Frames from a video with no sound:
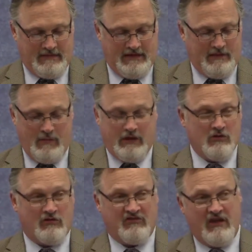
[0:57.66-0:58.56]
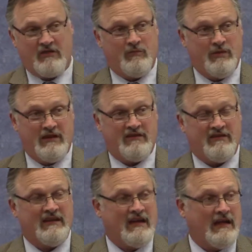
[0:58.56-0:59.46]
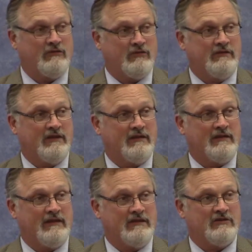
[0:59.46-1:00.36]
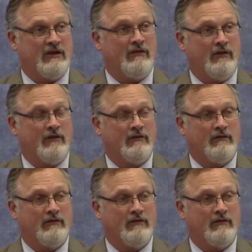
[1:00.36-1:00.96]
And they make no sense because they contradict each other.